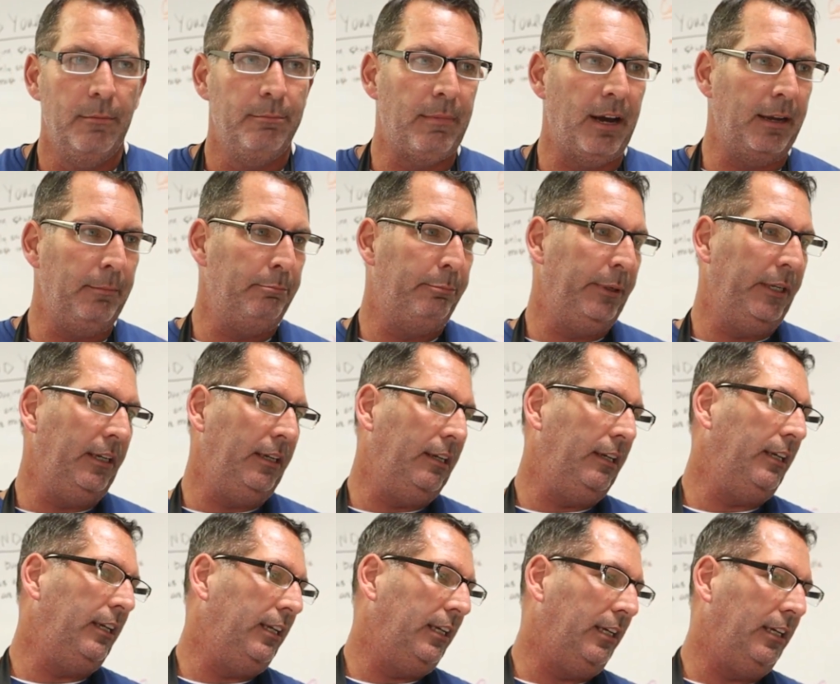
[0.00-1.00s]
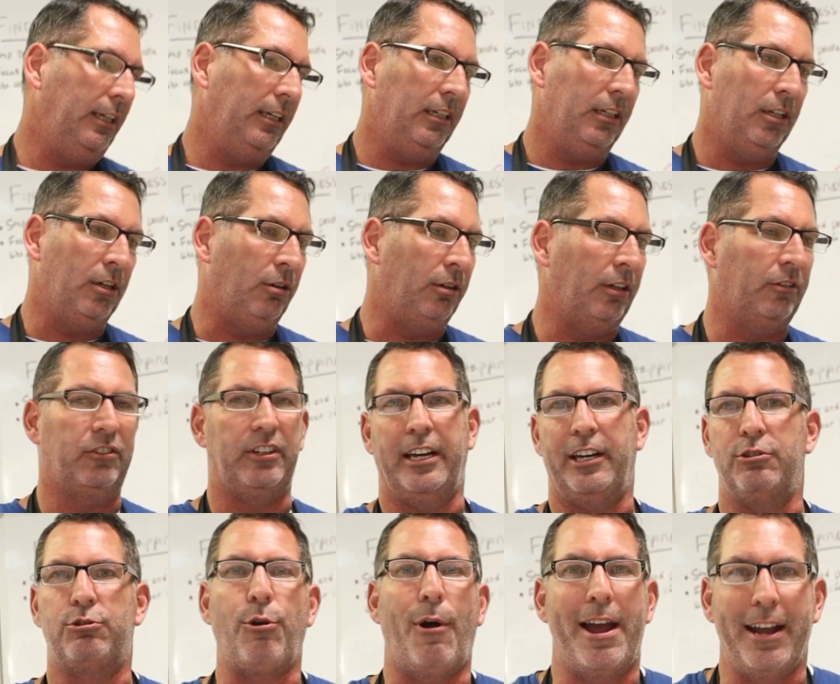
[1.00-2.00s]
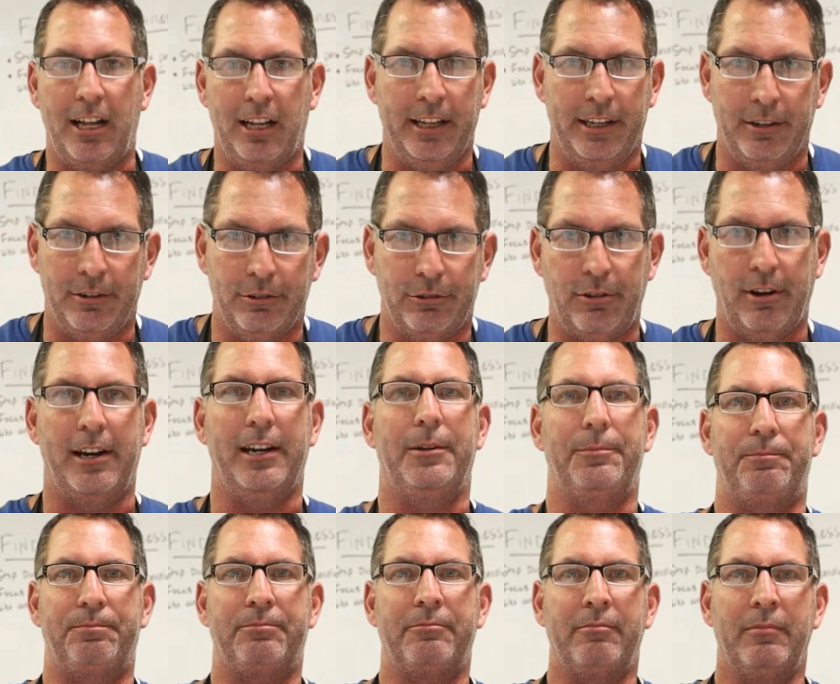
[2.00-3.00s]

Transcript: might be, you know, let's say a dry cleaner's, right?